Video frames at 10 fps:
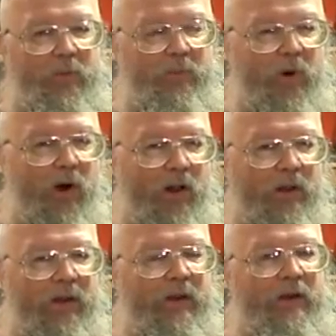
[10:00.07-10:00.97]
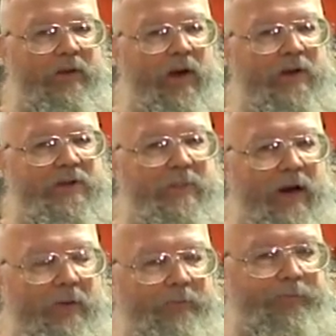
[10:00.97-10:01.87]
where Paul talks
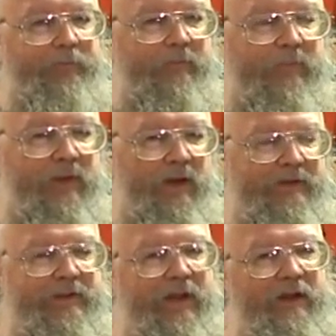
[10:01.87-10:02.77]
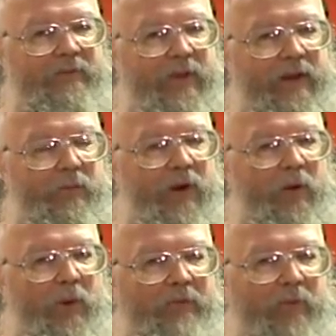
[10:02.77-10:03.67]
about a slave that had run
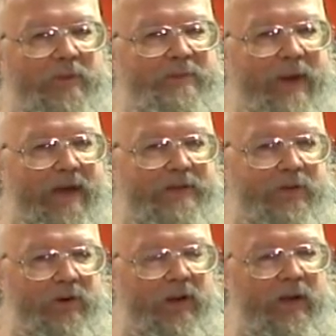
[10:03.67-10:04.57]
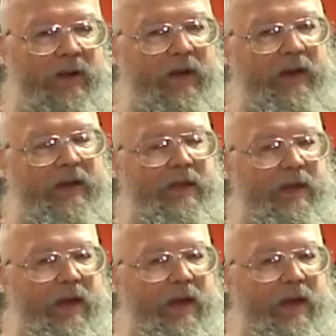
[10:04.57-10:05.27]
away from his master, and he